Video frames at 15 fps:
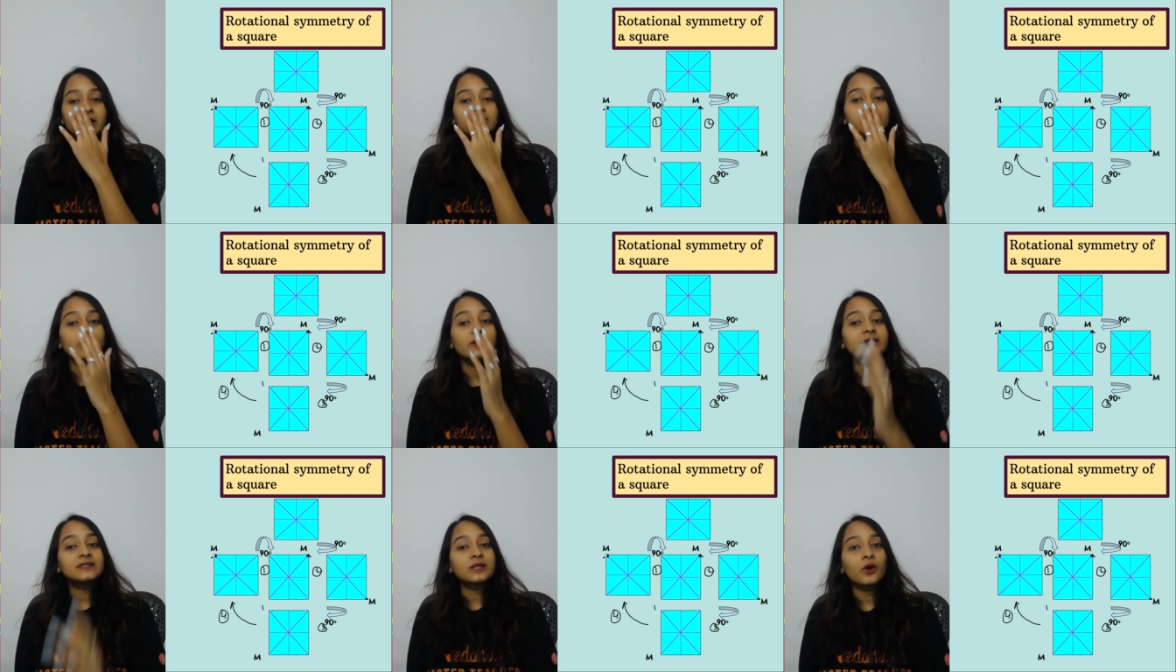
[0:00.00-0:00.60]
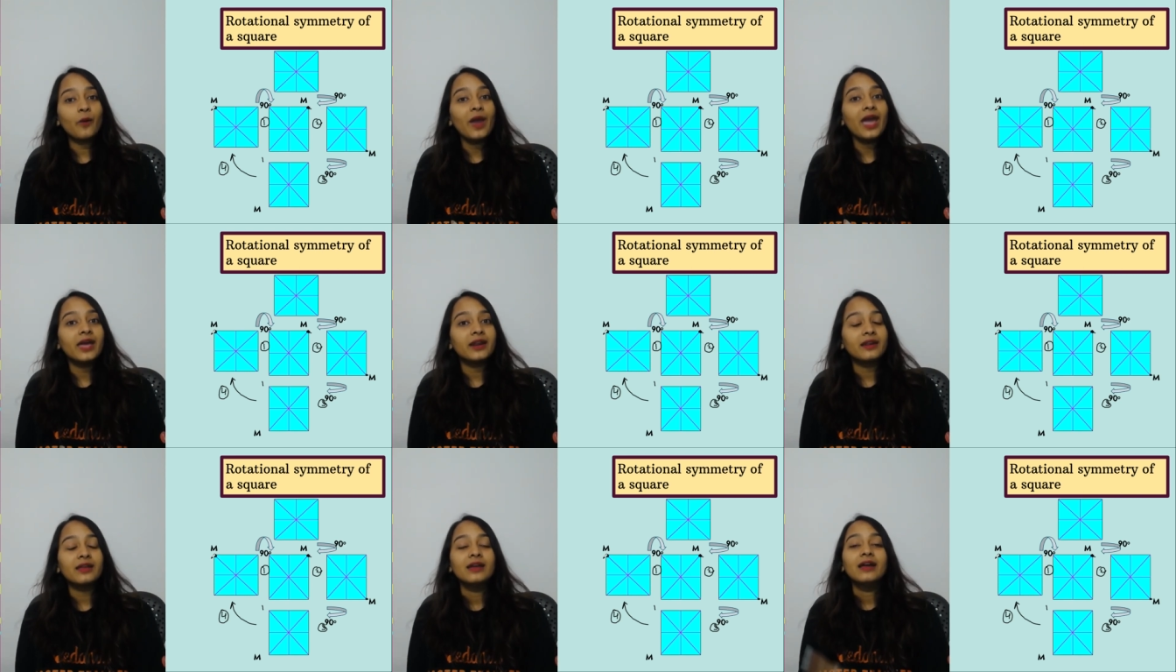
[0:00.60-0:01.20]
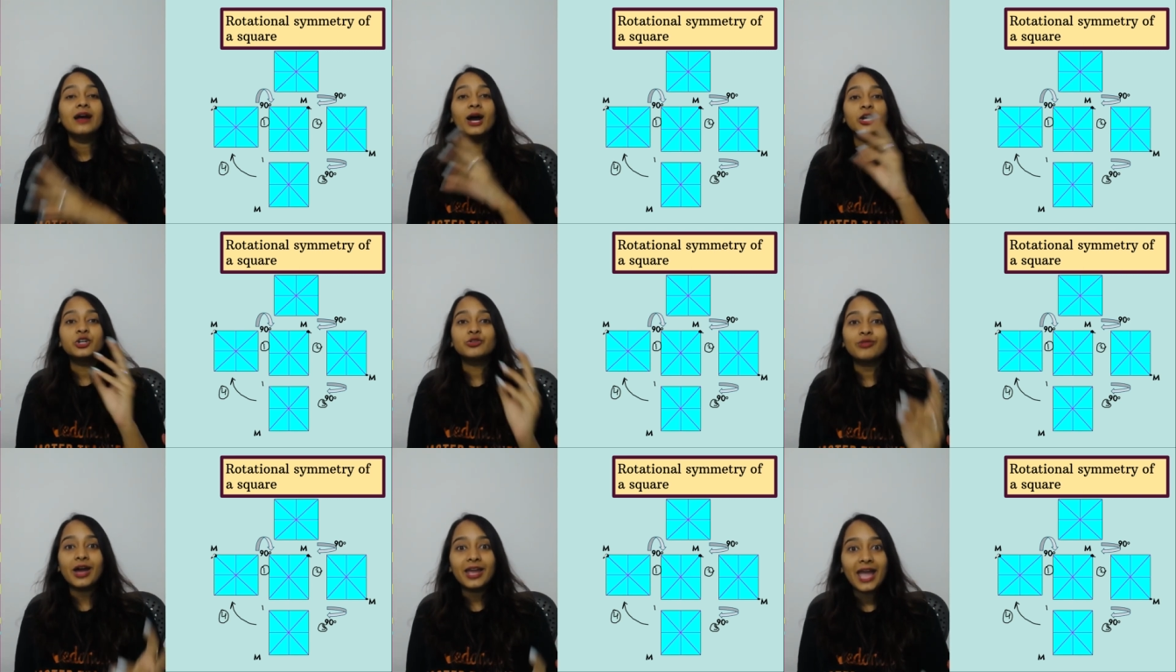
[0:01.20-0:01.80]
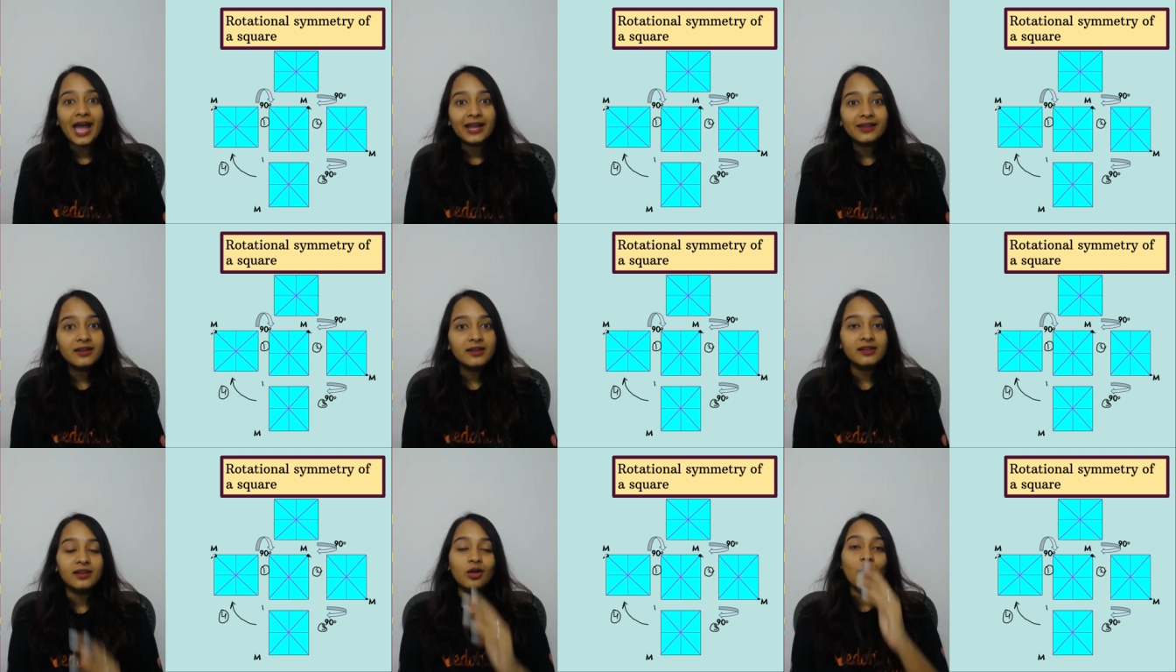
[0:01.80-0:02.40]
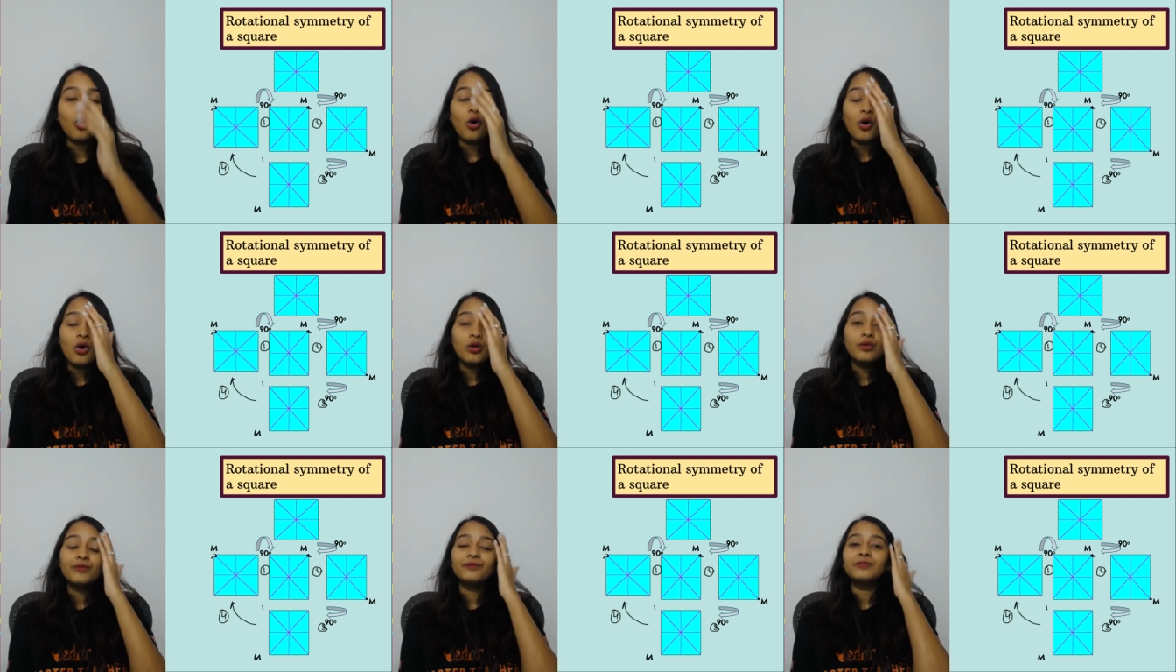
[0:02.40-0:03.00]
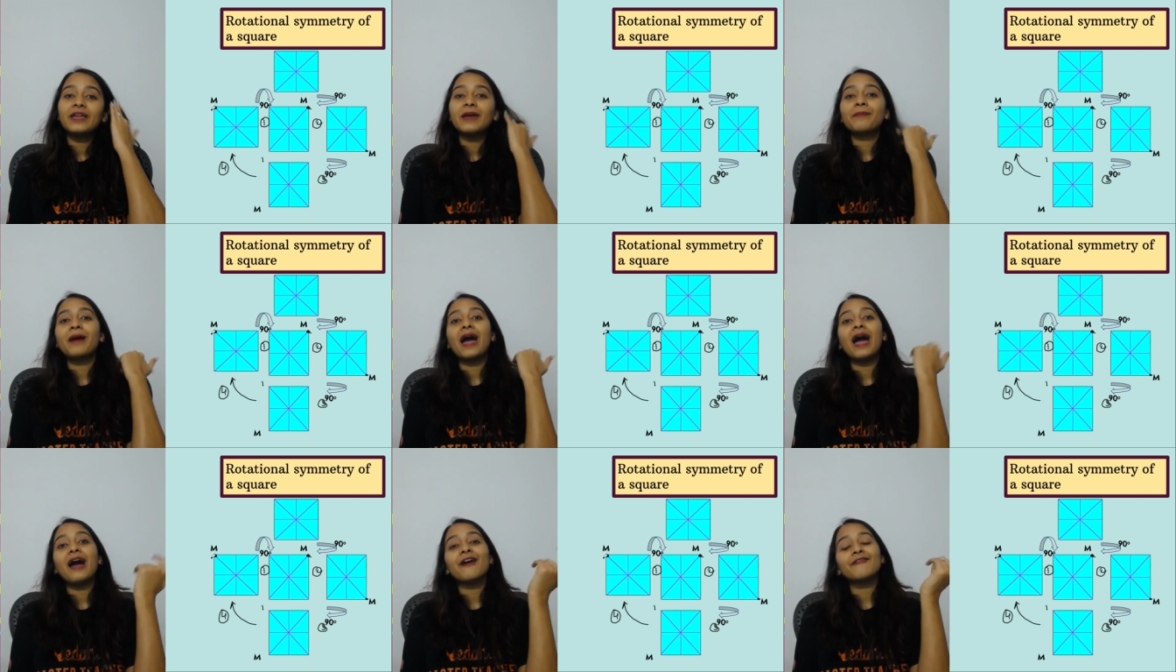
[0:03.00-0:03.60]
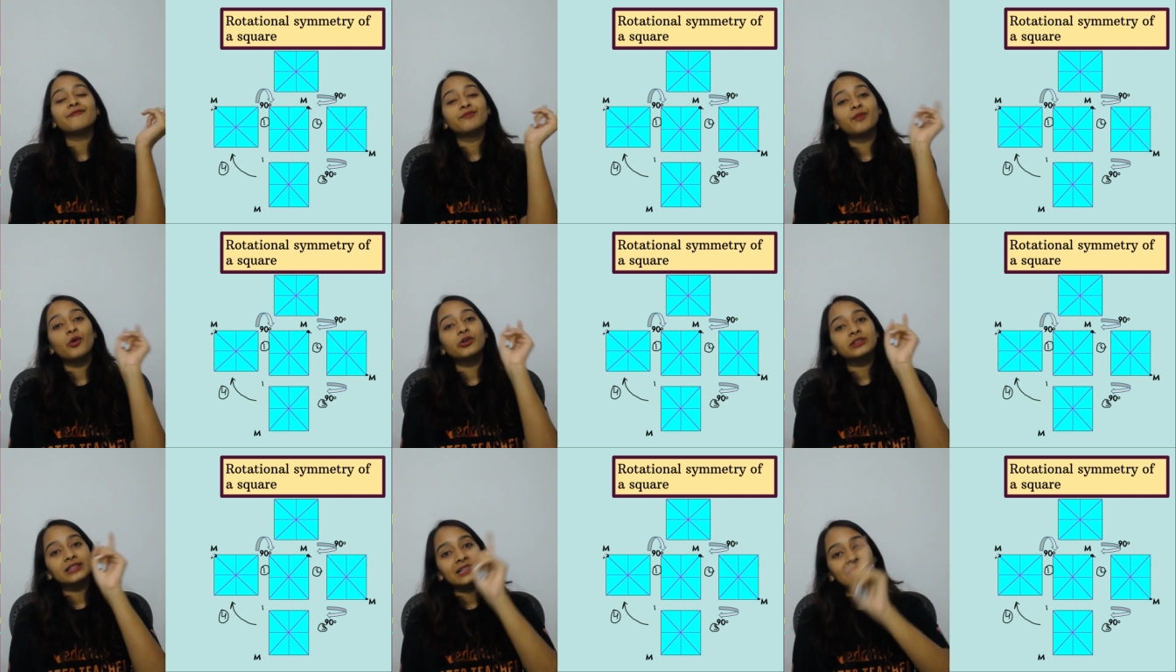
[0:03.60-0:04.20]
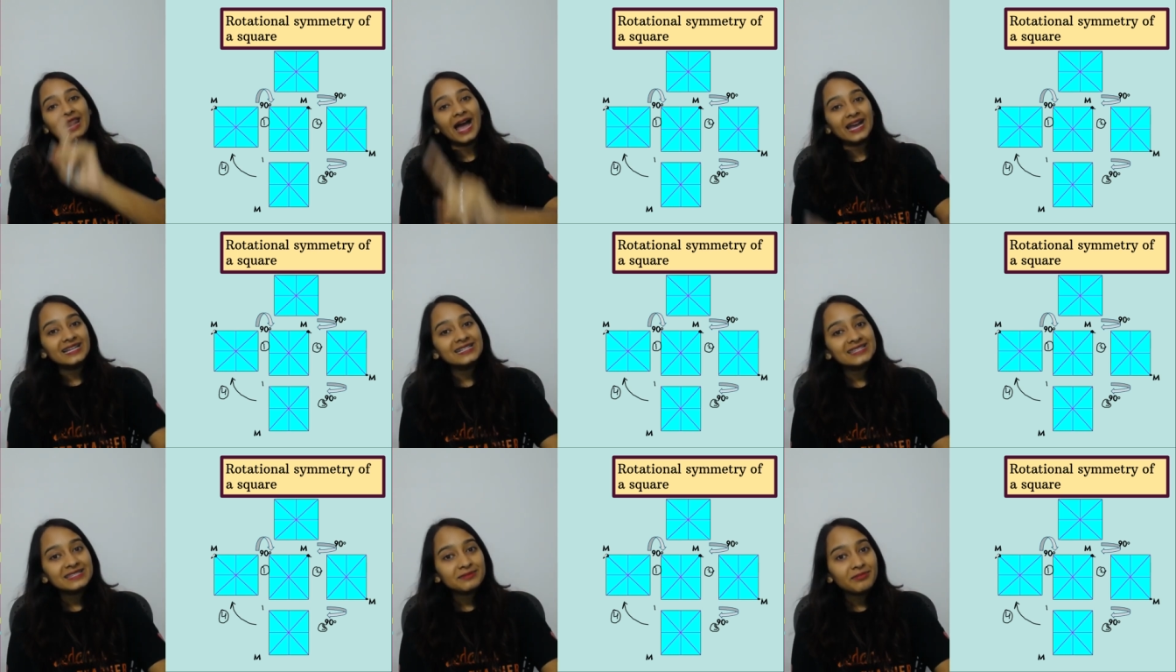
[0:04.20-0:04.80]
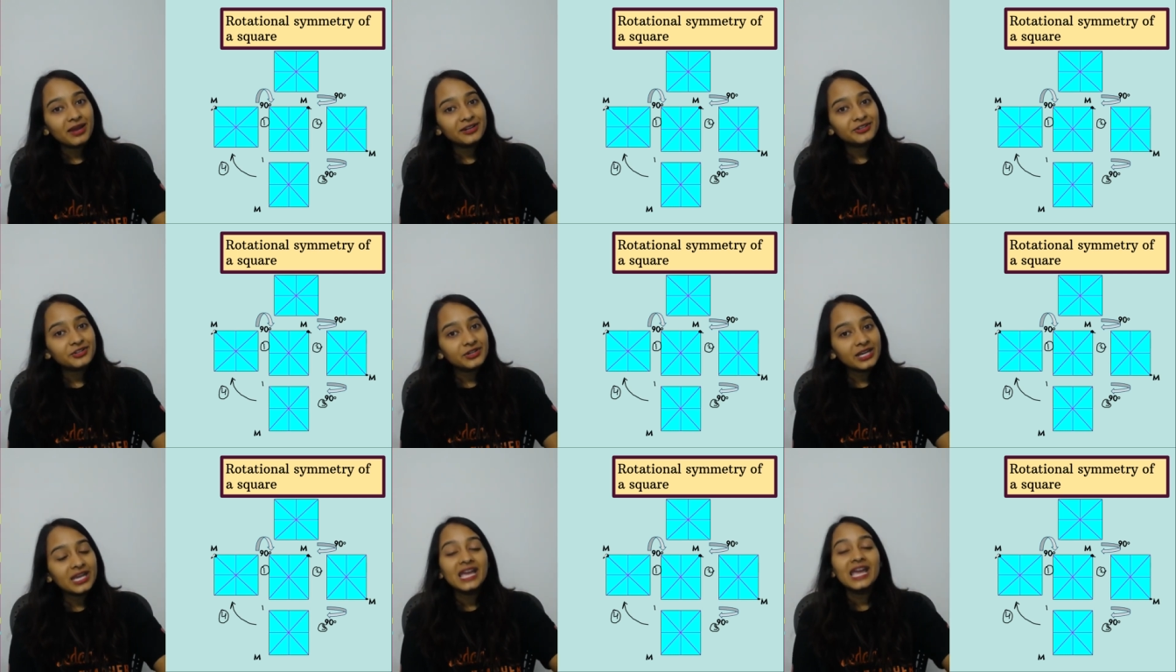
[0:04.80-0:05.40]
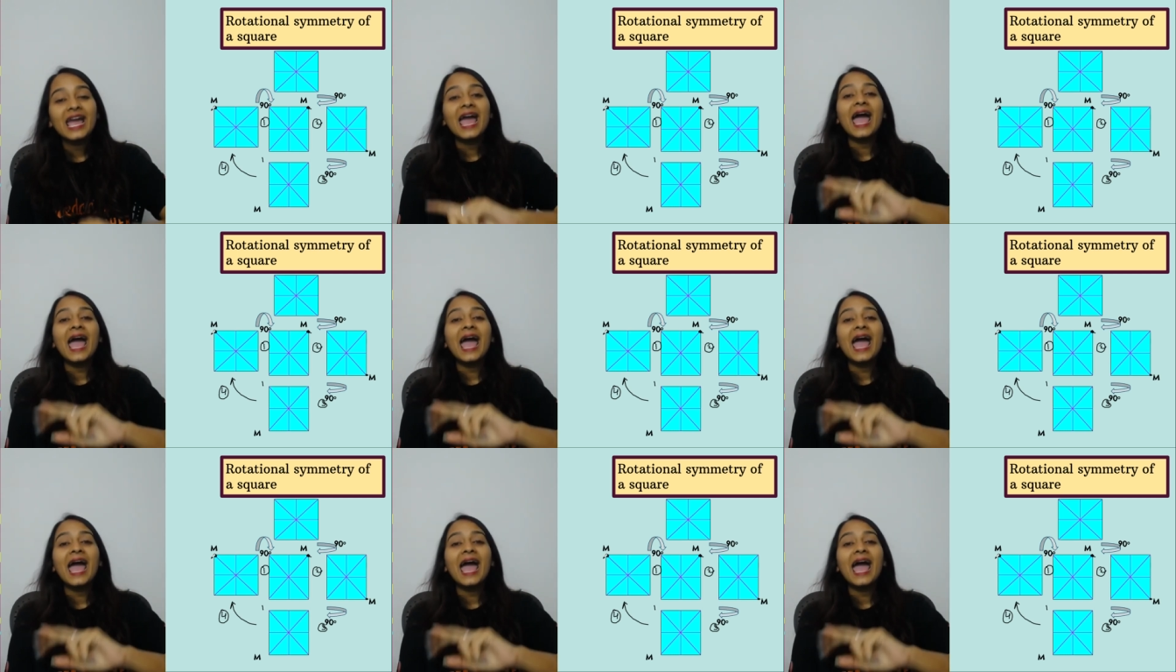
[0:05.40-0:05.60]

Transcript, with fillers: So a square, a triangle, all of them have both line symmetry